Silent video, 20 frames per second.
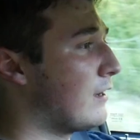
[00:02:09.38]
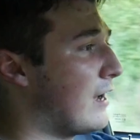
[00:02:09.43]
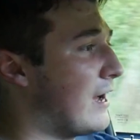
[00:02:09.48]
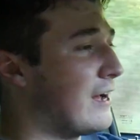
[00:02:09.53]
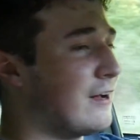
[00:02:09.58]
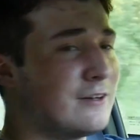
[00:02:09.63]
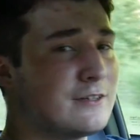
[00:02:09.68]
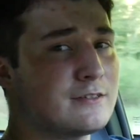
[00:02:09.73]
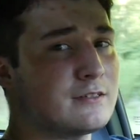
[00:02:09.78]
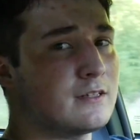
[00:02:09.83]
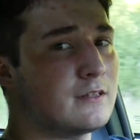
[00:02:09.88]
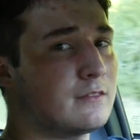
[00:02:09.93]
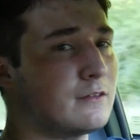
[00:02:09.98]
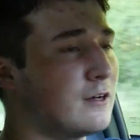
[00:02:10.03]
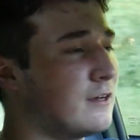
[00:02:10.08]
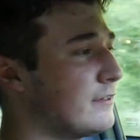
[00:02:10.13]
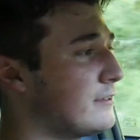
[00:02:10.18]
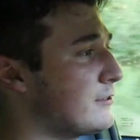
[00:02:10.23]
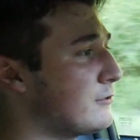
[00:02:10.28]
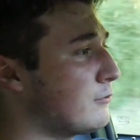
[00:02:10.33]
I honestly
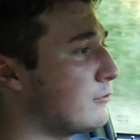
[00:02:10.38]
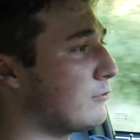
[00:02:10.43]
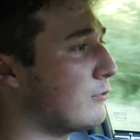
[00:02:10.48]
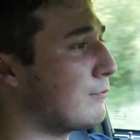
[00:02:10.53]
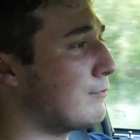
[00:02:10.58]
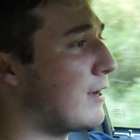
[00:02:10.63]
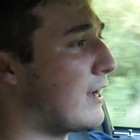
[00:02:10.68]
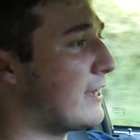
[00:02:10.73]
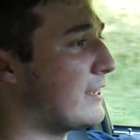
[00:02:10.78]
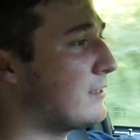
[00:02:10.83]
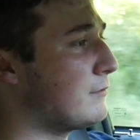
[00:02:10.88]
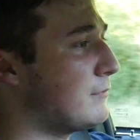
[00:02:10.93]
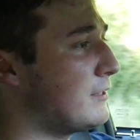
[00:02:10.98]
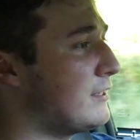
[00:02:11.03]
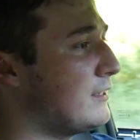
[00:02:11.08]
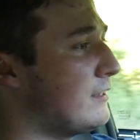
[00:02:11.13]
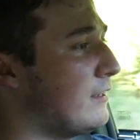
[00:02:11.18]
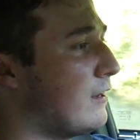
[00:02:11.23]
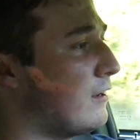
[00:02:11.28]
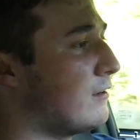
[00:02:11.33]
thought this would remind
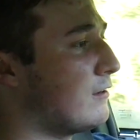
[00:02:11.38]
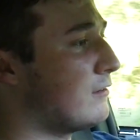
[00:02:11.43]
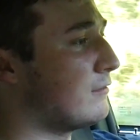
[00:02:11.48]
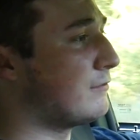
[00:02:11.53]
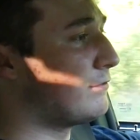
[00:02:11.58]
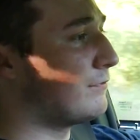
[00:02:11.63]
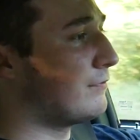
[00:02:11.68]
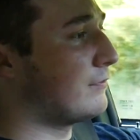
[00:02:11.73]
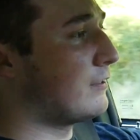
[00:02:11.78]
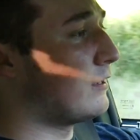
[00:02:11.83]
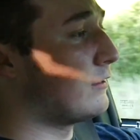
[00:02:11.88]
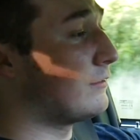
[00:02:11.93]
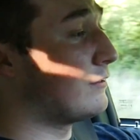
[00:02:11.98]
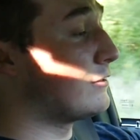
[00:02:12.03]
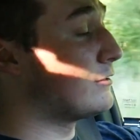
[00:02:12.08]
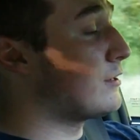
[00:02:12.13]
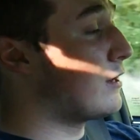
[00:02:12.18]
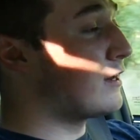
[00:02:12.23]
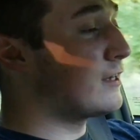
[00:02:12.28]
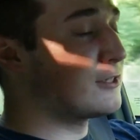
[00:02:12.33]
me of
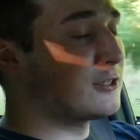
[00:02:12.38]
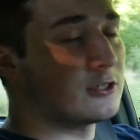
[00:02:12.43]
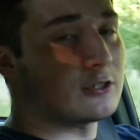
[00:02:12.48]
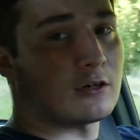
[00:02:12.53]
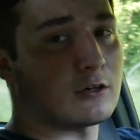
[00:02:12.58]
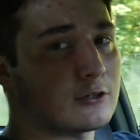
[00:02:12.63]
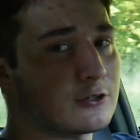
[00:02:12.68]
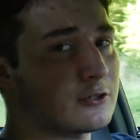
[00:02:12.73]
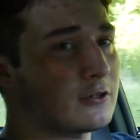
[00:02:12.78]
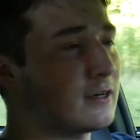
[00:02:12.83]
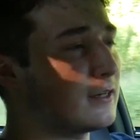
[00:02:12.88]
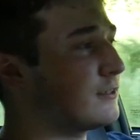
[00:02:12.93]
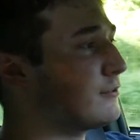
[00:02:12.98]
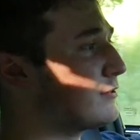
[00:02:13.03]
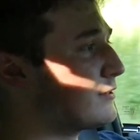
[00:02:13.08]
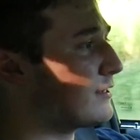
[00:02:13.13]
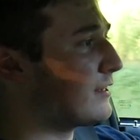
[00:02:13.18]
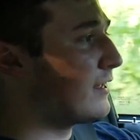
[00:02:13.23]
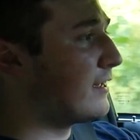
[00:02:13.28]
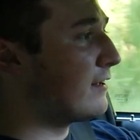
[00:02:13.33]
the Dodge Charger I
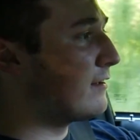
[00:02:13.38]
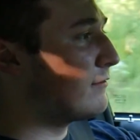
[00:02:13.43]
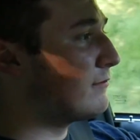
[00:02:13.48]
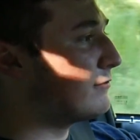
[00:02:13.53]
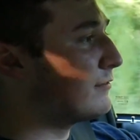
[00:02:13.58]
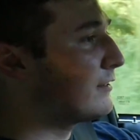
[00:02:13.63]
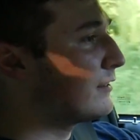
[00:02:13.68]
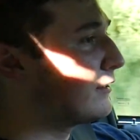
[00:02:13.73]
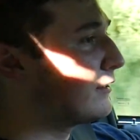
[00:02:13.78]
used to have,